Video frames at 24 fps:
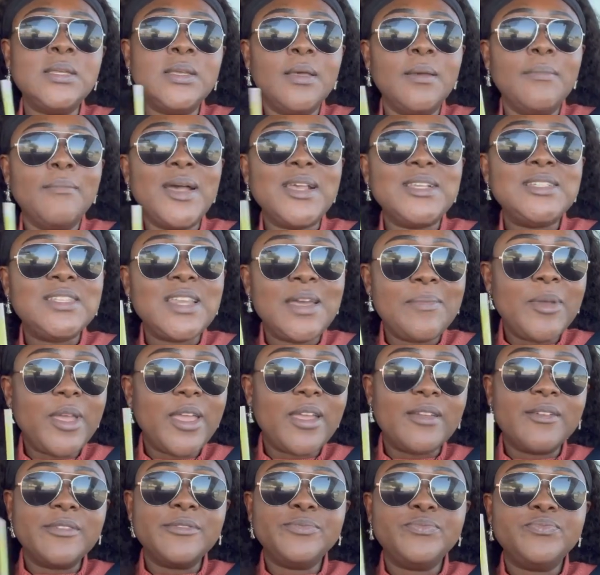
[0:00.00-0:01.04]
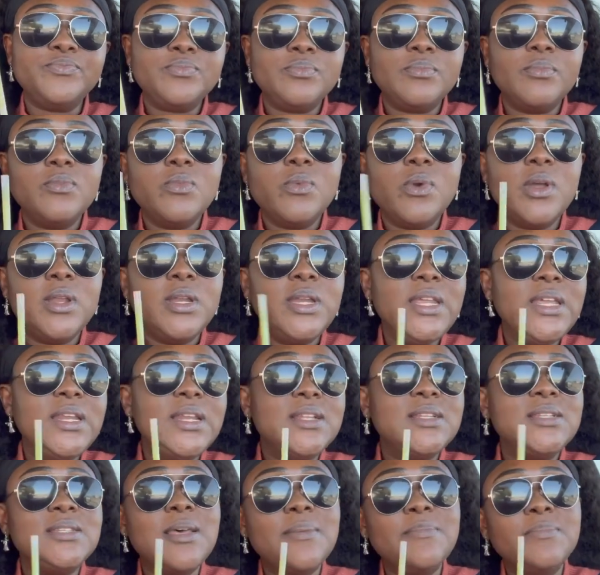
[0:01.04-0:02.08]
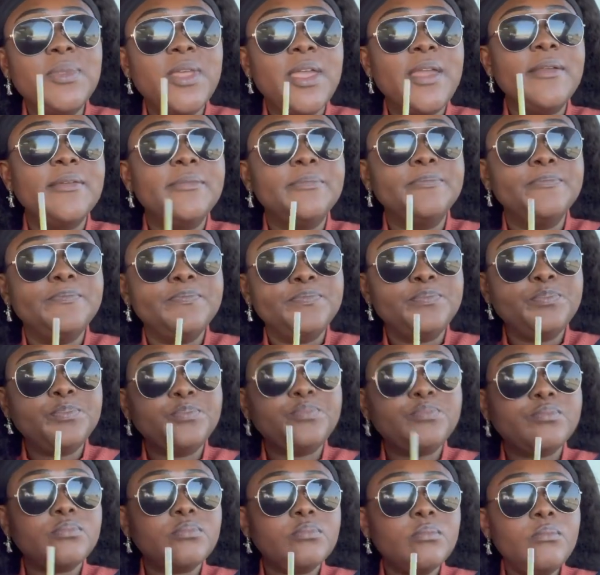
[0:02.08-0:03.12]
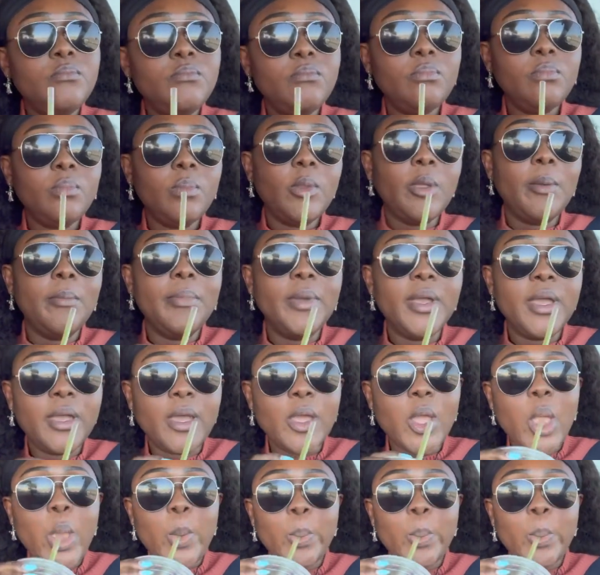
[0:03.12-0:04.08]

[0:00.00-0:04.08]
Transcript: my stomach needed something. But